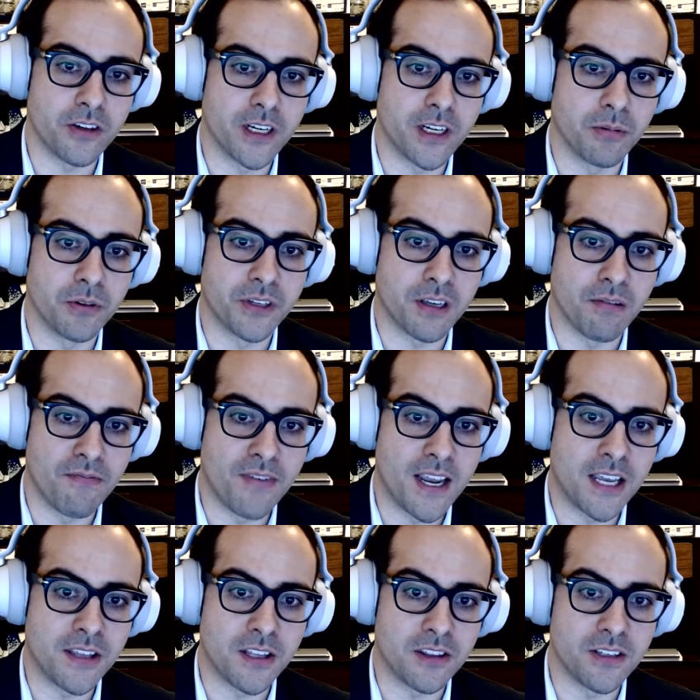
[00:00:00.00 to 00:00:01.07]
you're able to
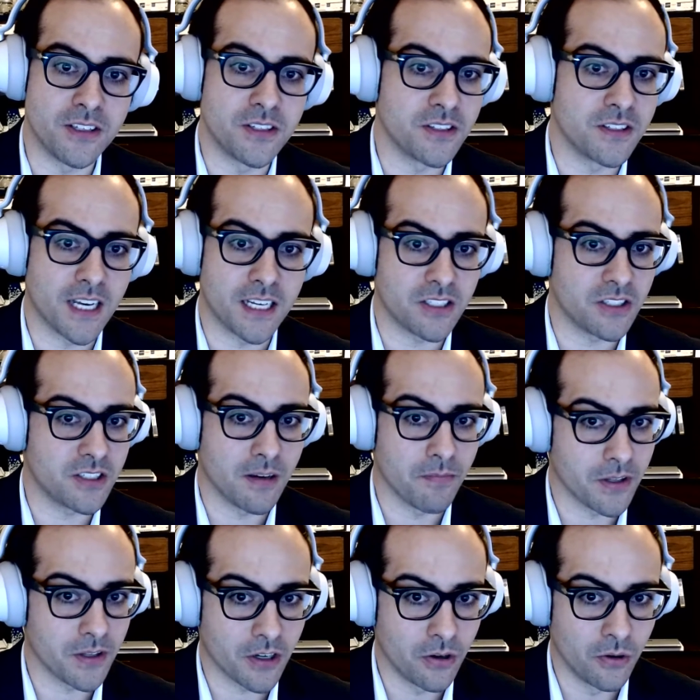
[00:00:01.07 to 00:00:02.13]
convey that this is not just
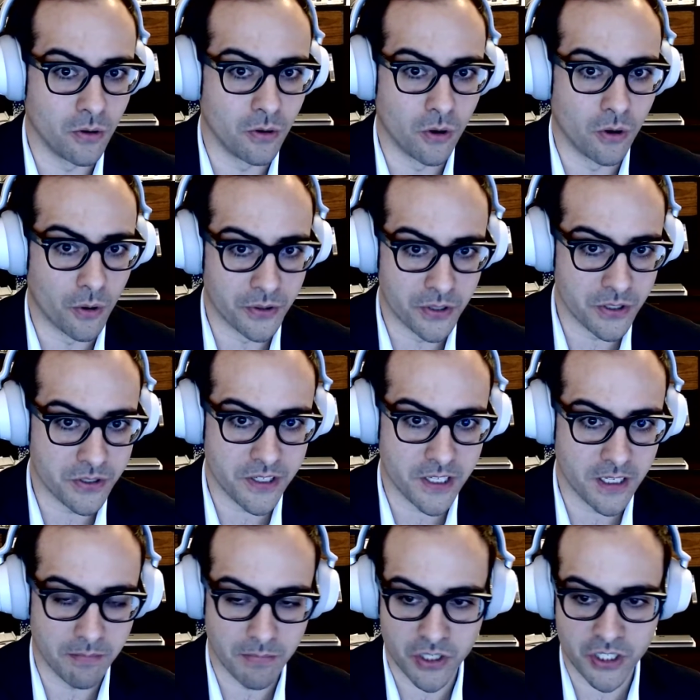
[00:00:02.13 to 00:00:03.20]
something cool and
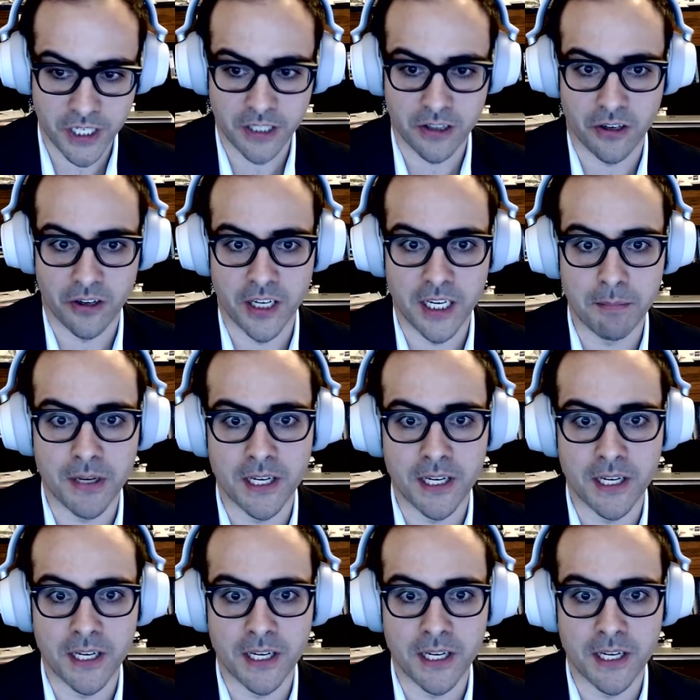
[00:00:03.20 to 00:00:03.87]
using machine learning,